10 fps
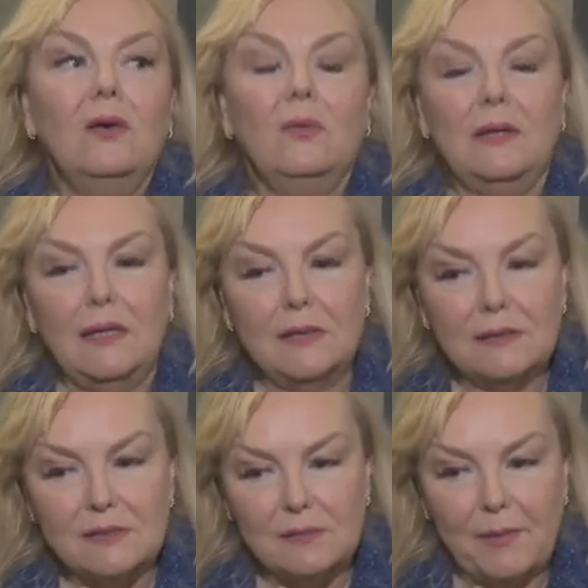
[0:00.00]
We need
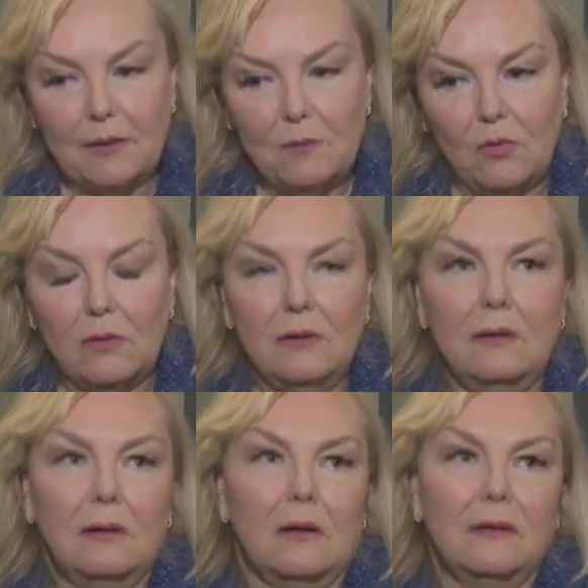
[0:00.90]
to spend more
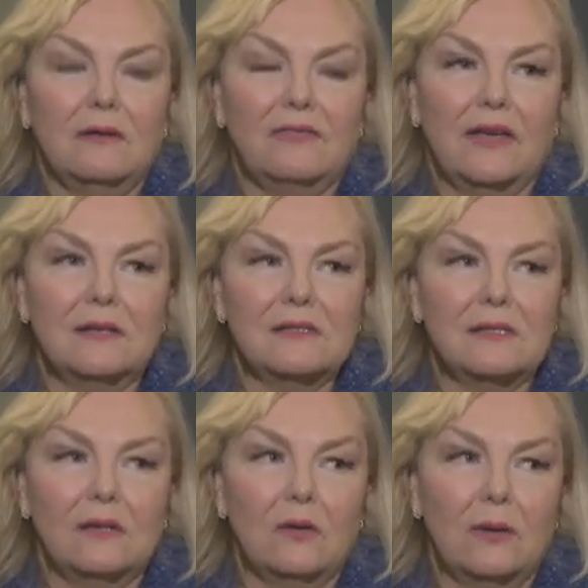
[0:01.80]
on defense
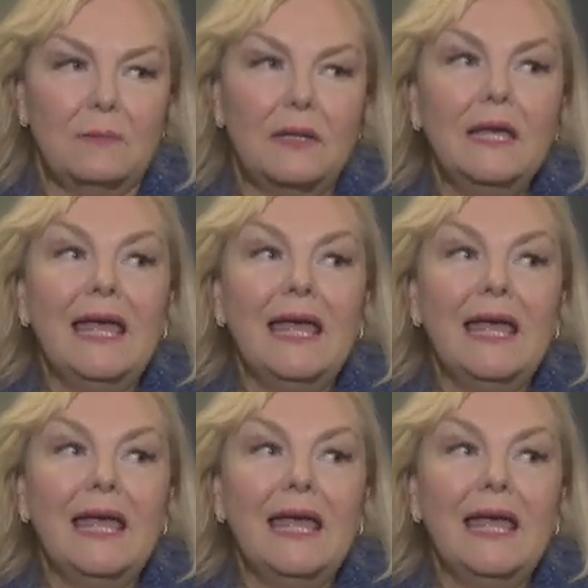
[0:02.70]
and equipment,